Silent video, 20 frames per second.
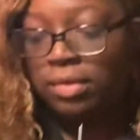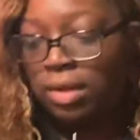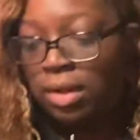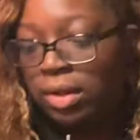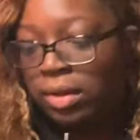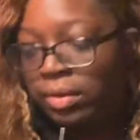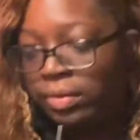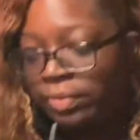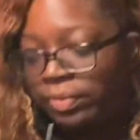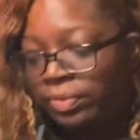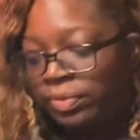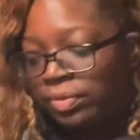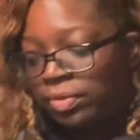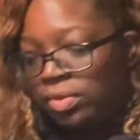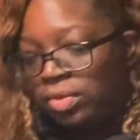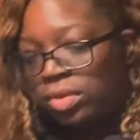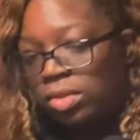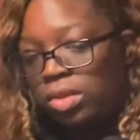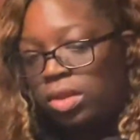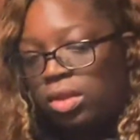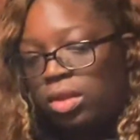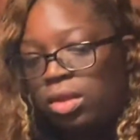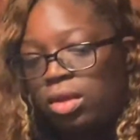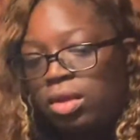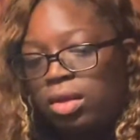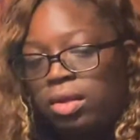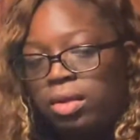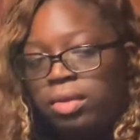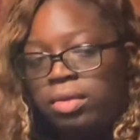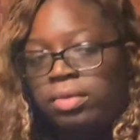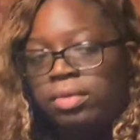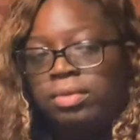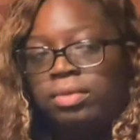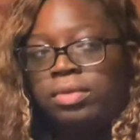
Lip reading: (silence)